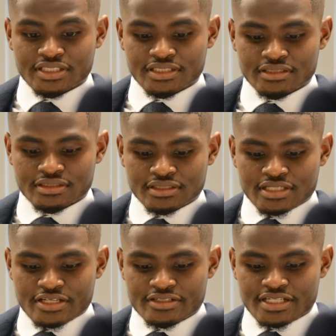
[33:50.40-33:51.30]
Okay.
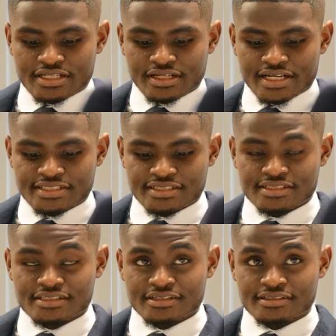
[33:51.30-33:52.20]
And you said
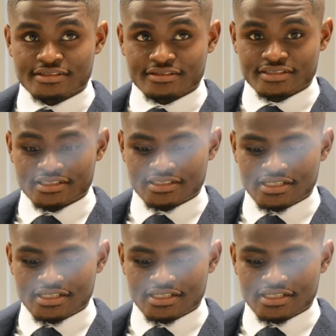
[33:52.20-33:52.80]
licensed attorney?